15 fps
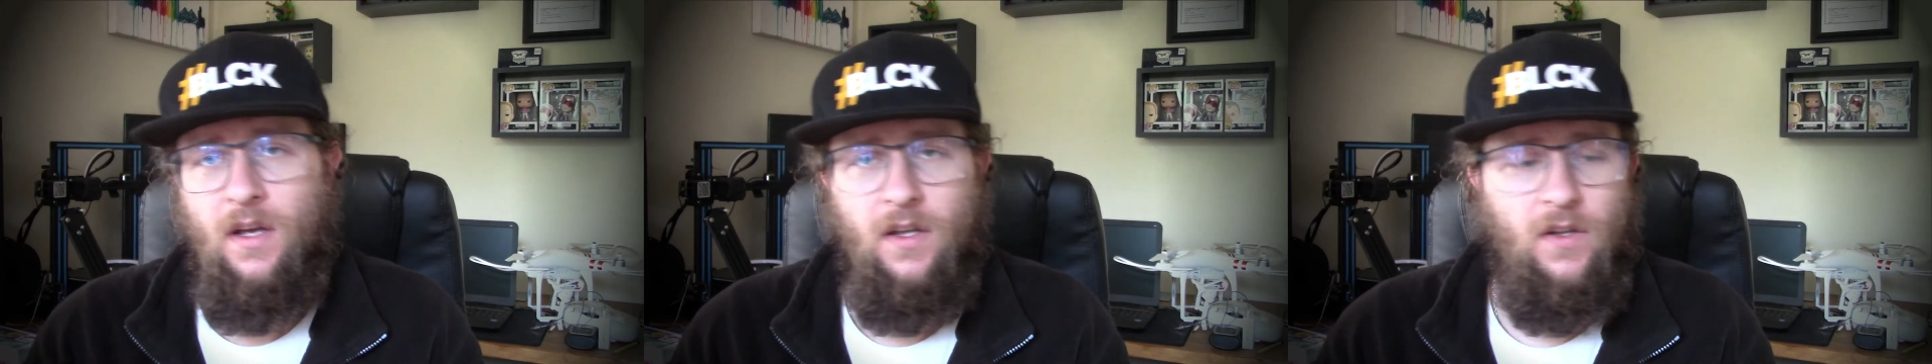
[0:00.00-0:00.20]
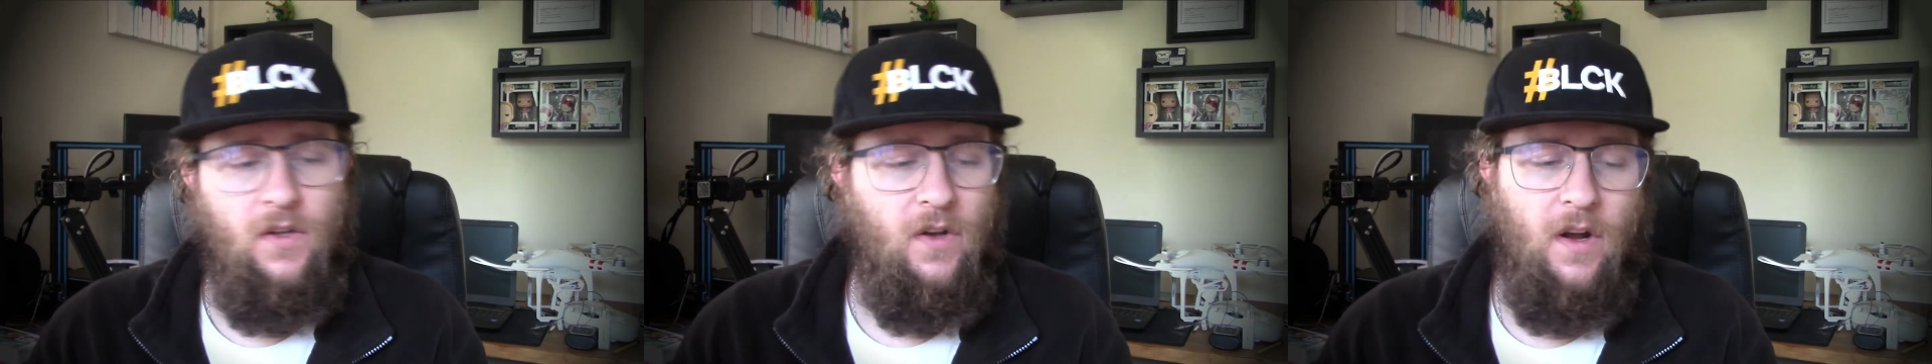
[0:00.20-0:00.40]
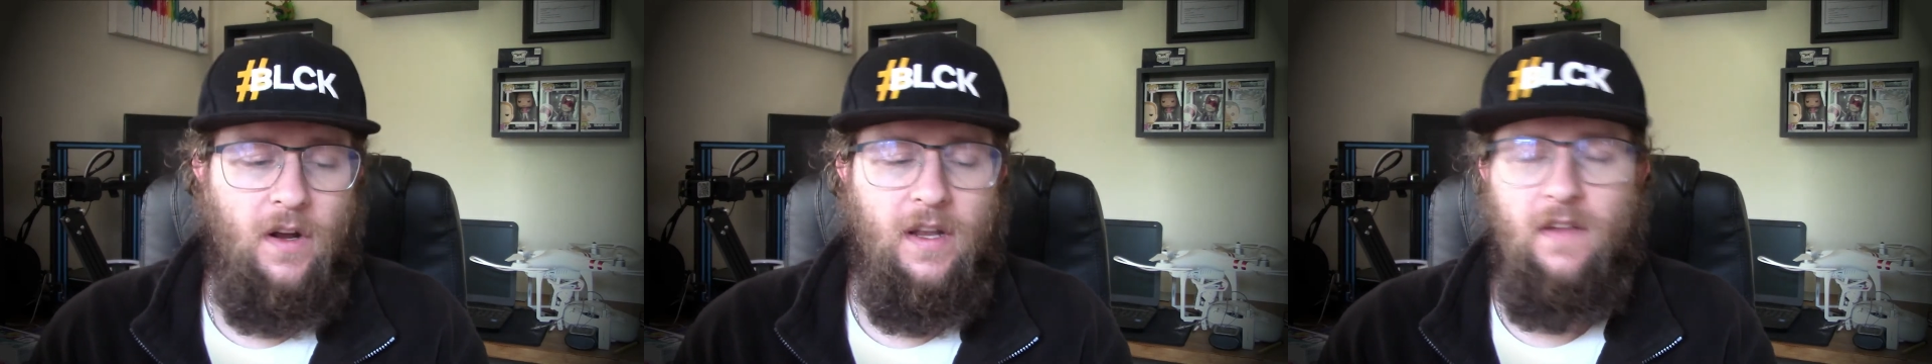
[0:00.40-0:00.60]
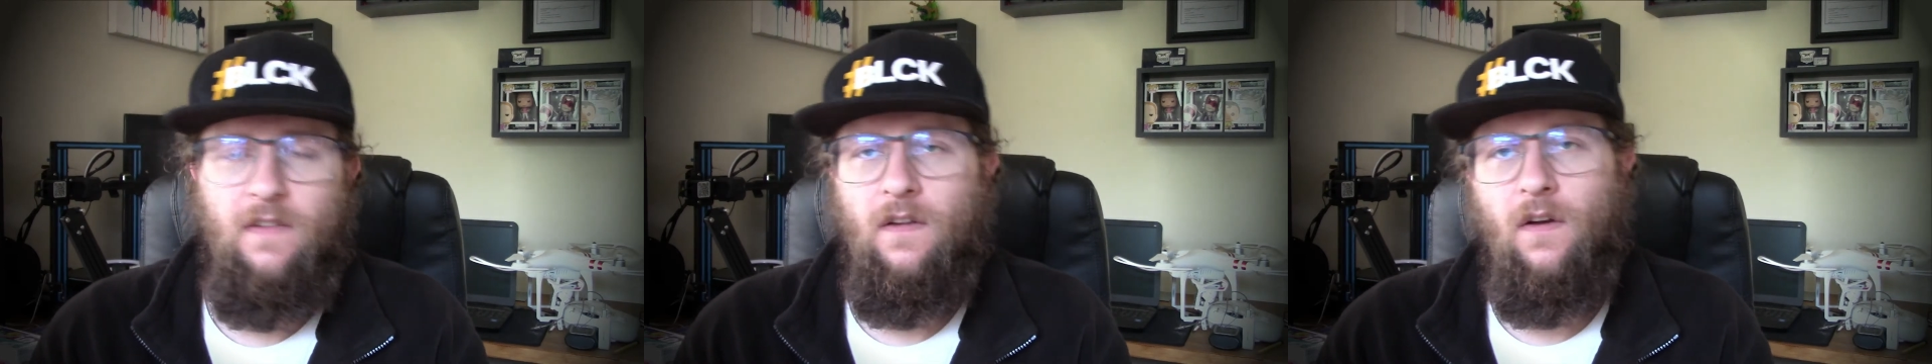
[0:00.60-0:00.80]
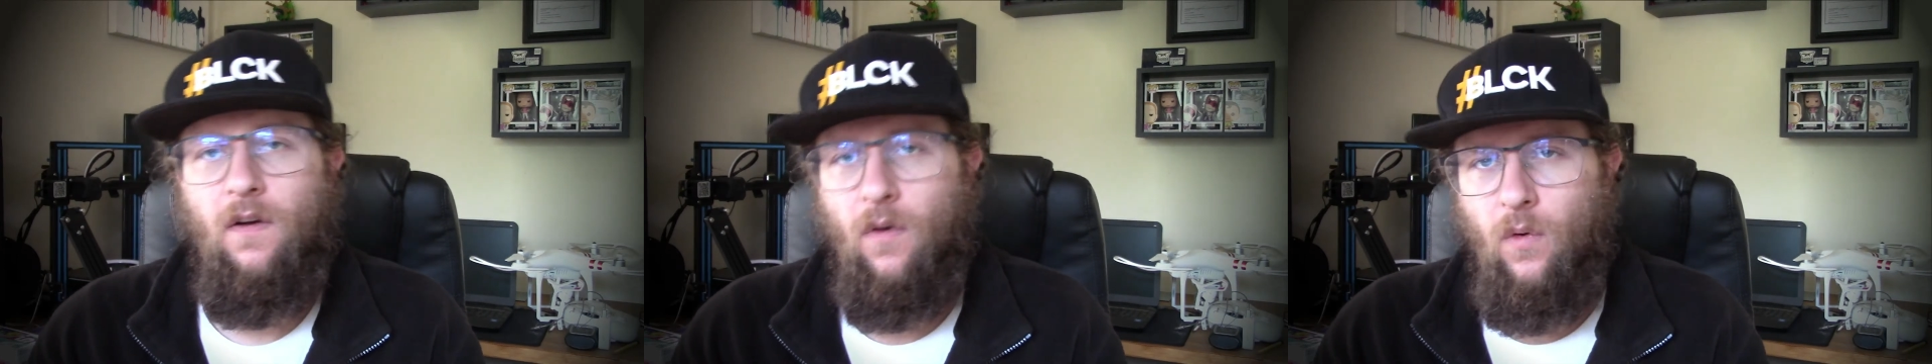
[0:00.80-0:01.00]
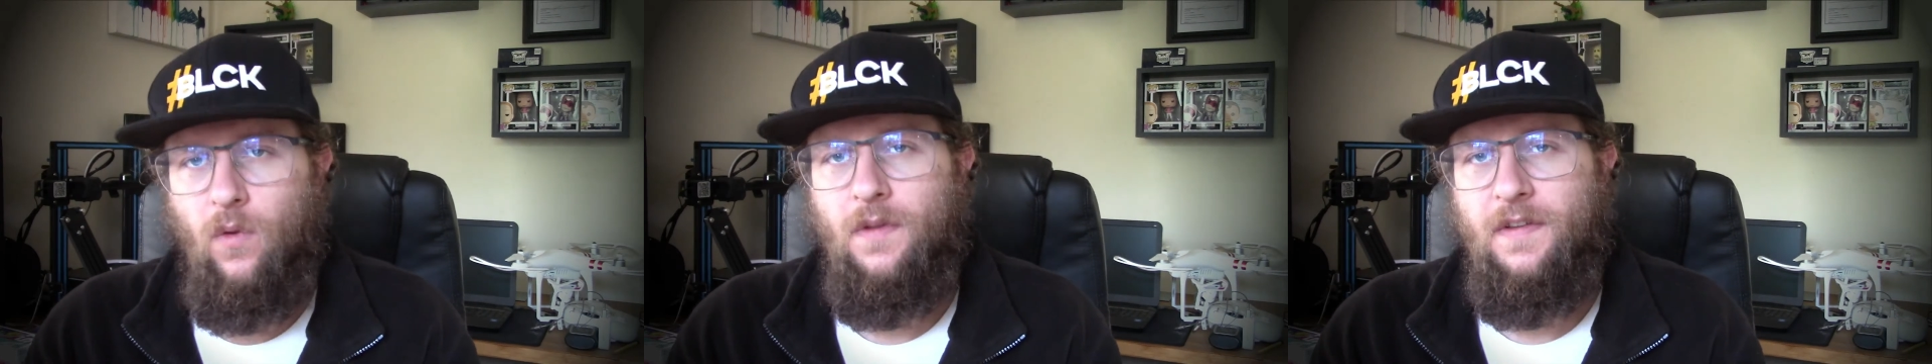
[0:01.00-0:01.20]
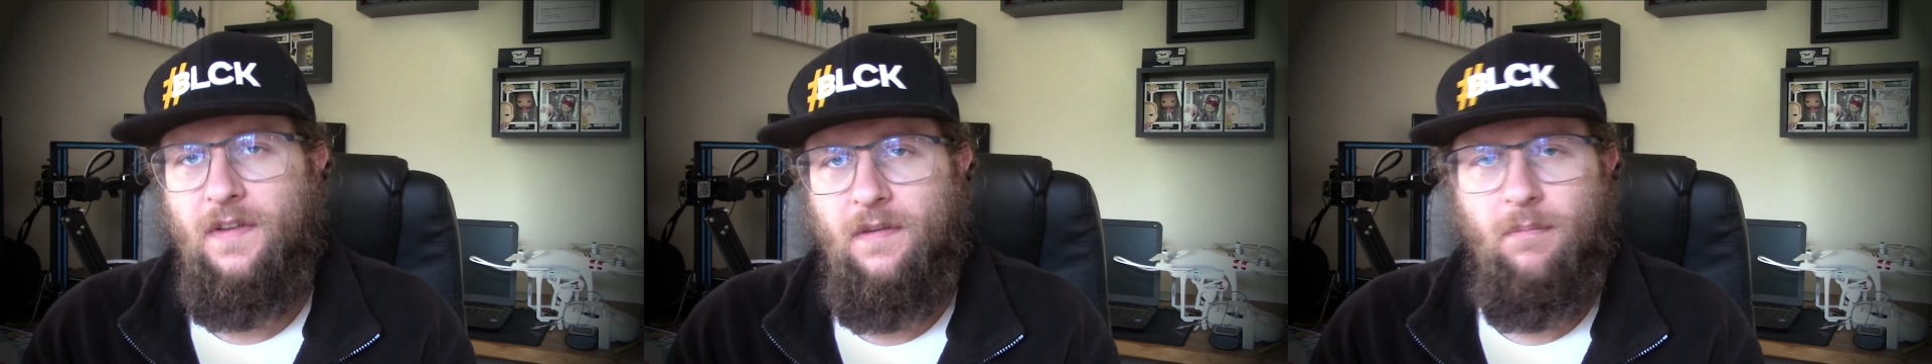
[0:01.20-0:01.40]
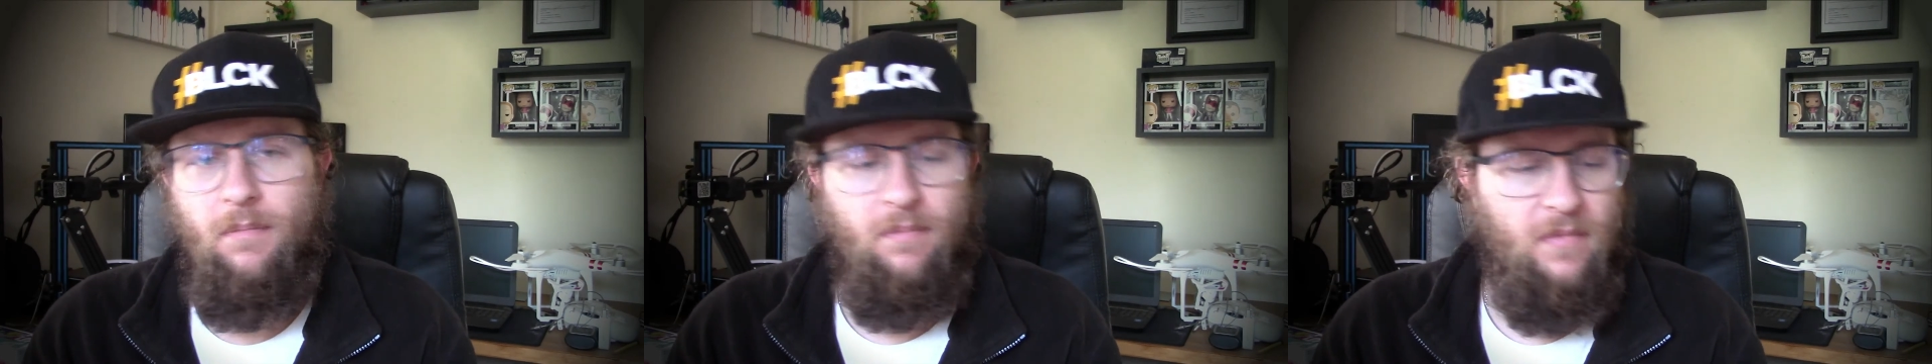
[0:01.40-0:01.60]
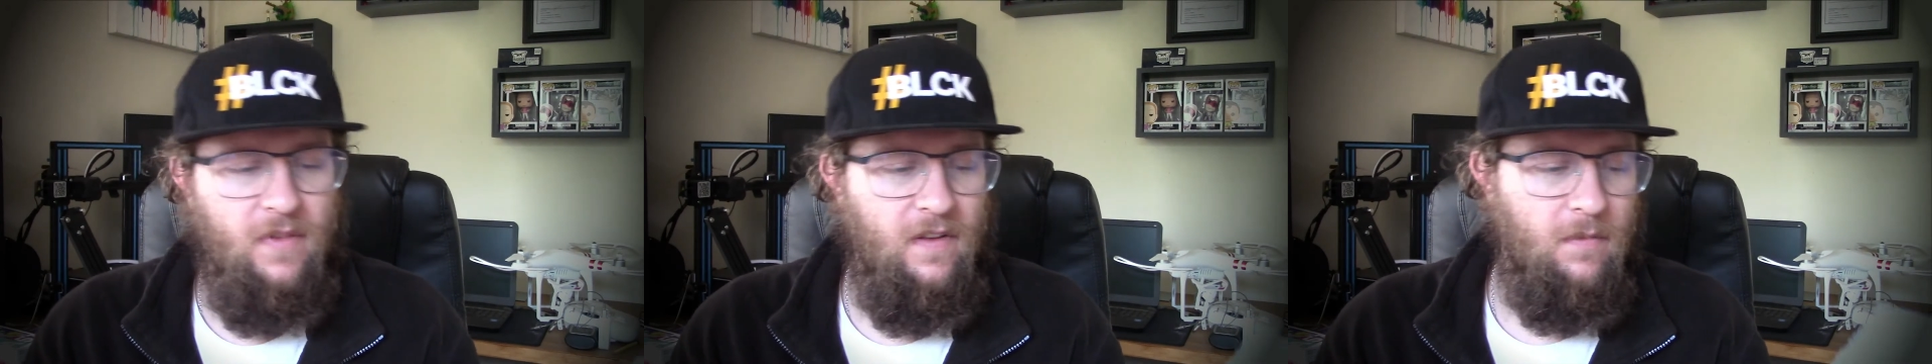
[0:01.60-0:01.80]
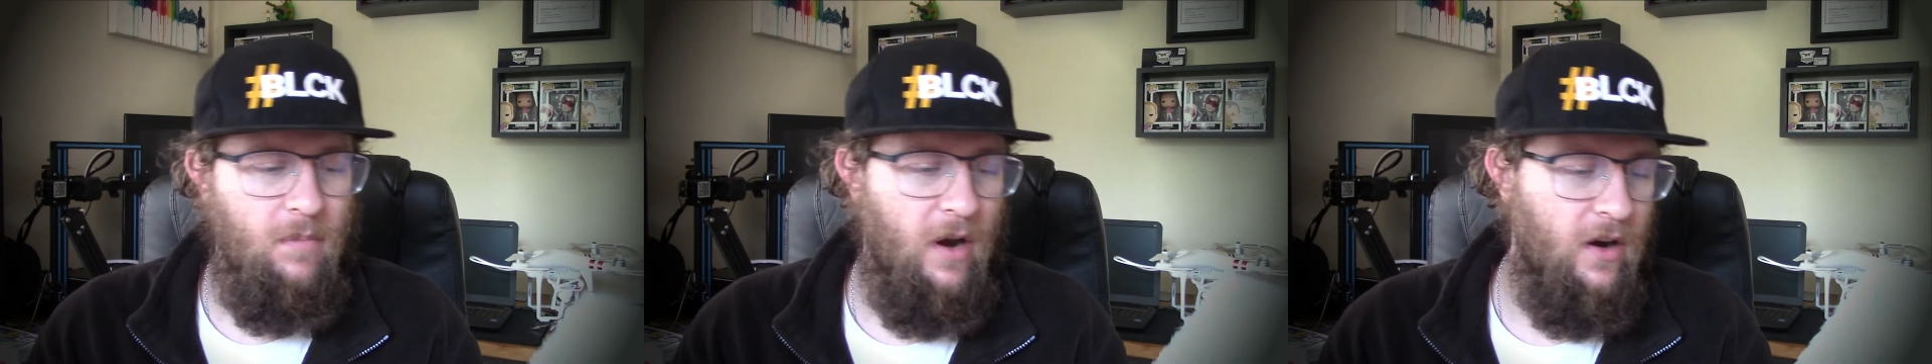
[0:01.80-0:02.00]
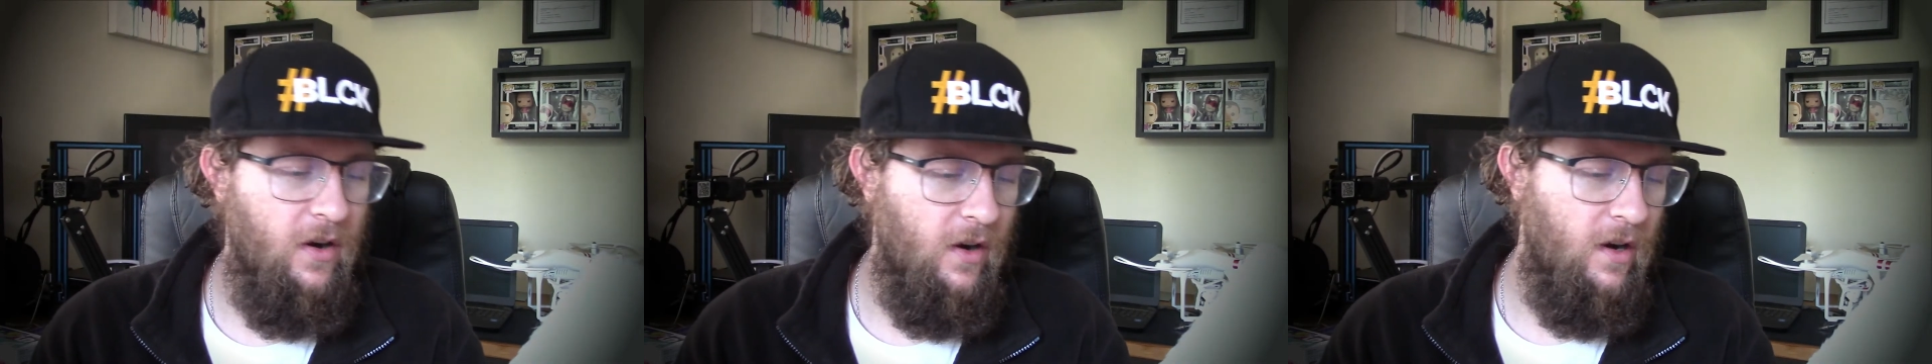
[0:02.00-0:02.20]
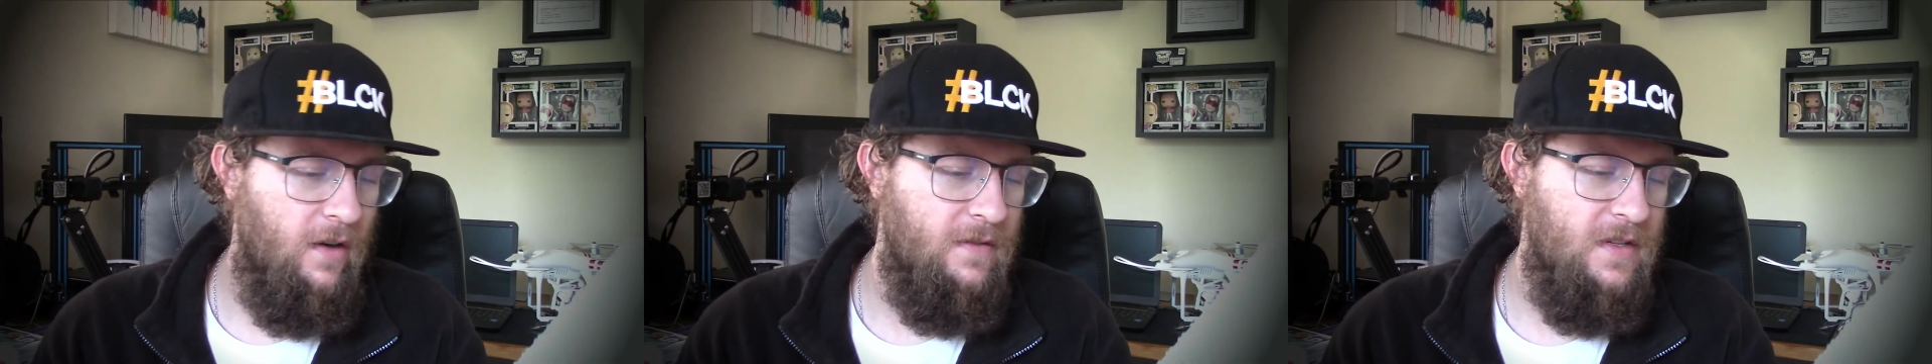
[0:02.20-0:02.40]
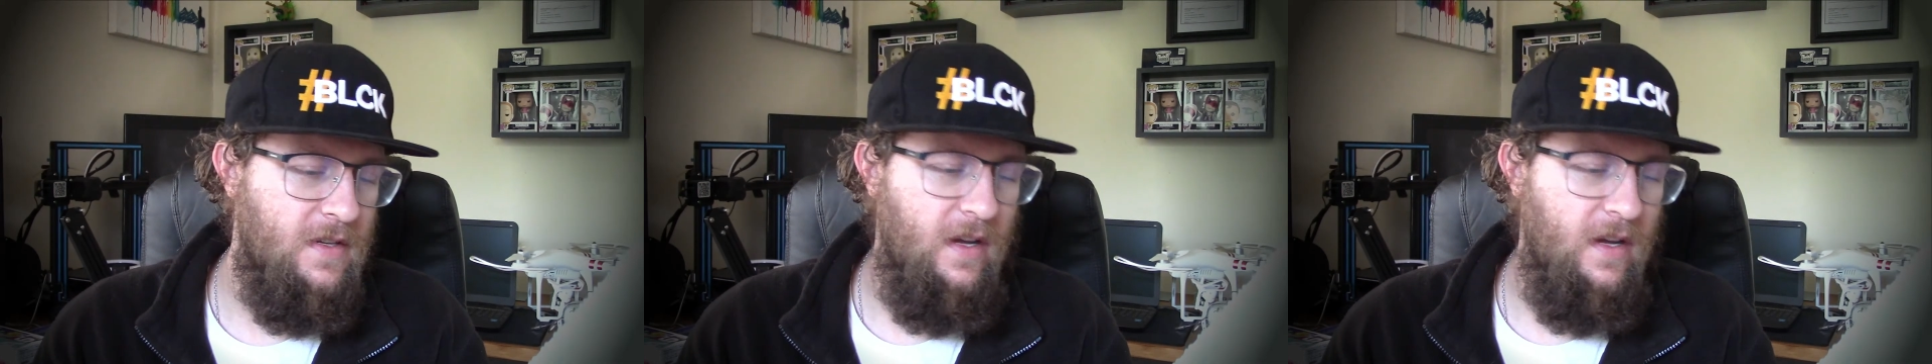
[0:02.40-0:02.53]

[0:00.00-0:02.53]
you don't need to know all these paragraphs.